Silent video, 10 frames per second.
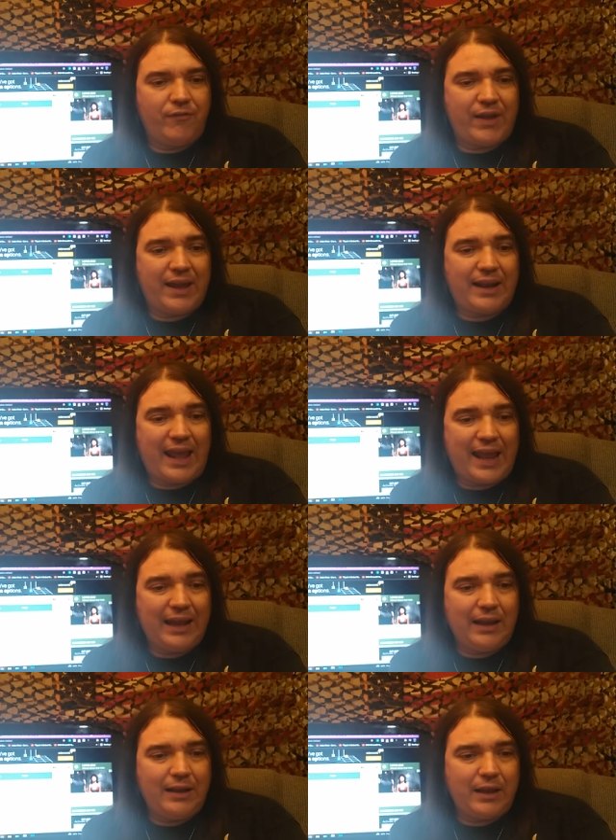Van
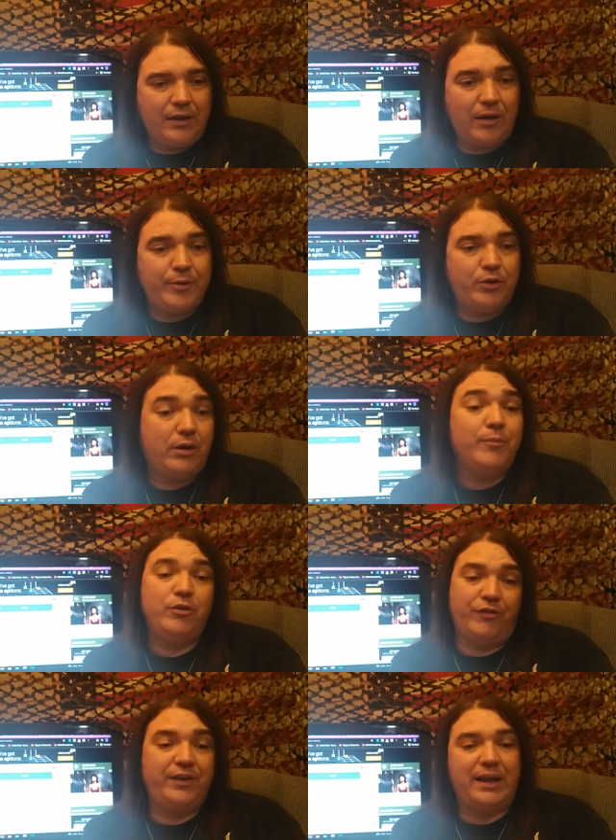Halen,
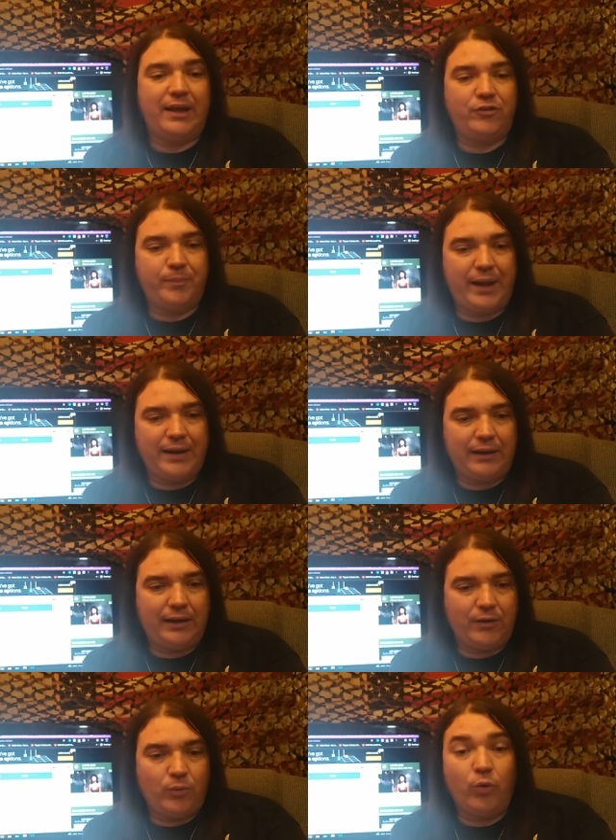band
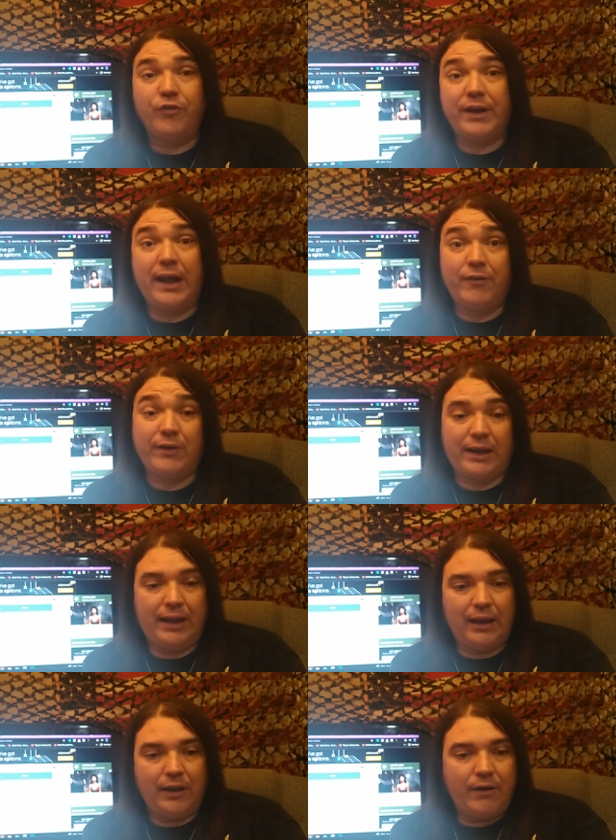leader Wolfgang Van
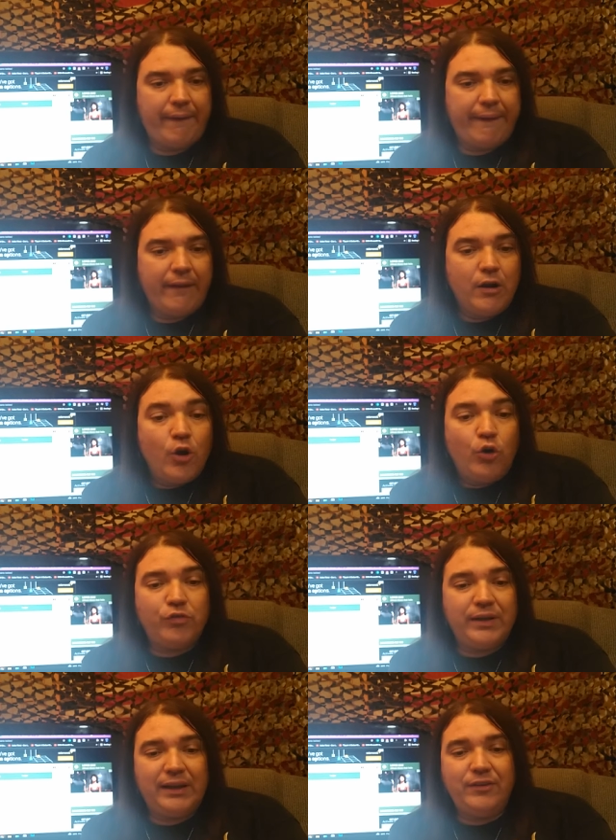Halen,
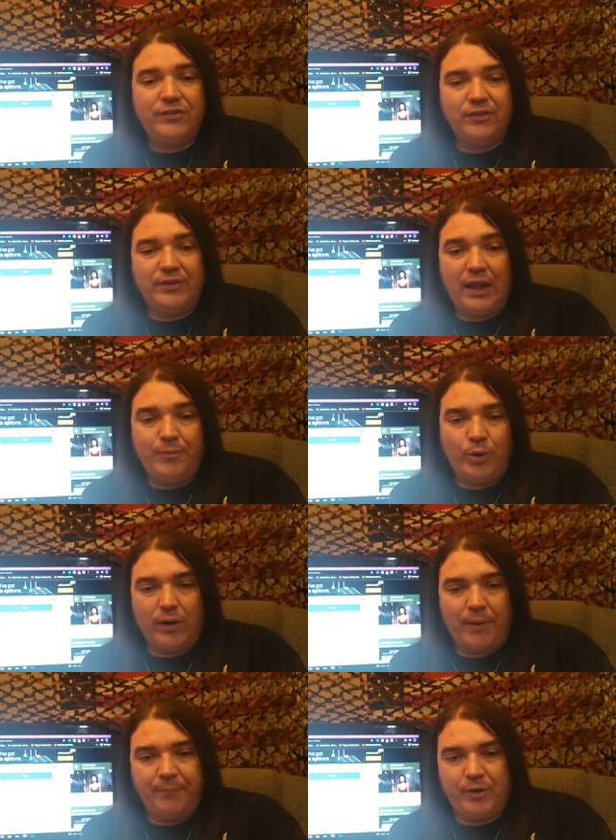who released his
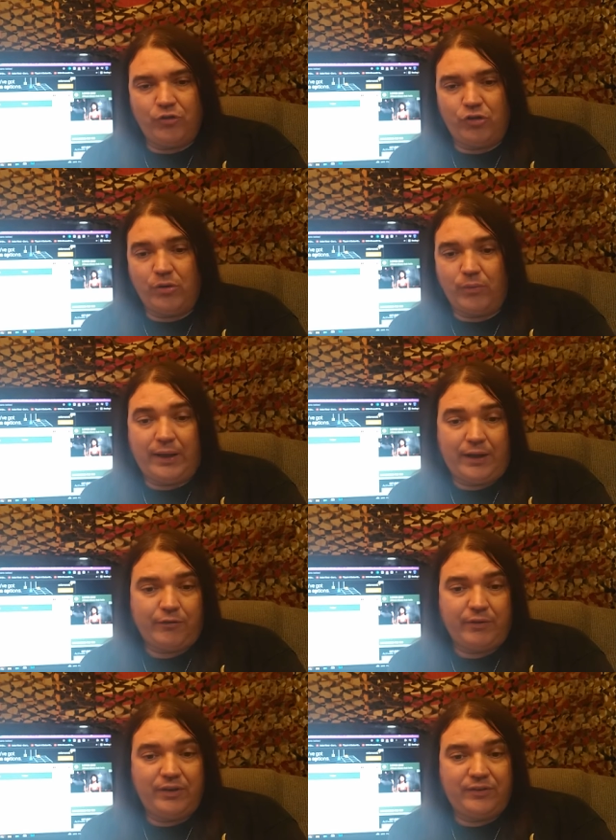debut album in June
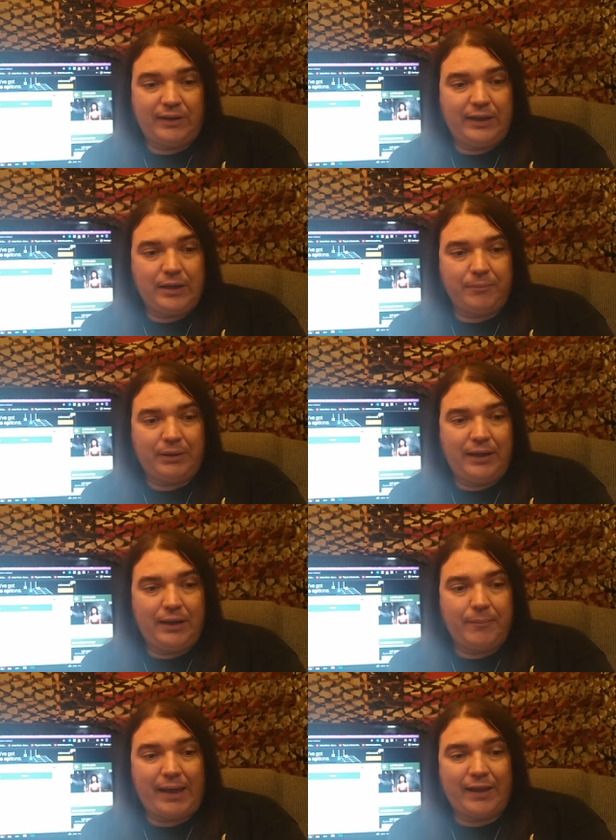and recently
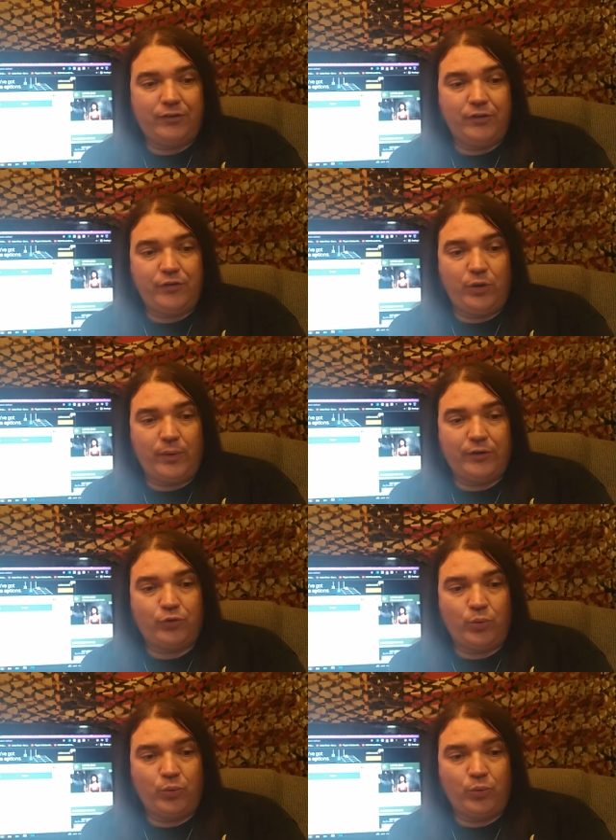completed a massive U.S.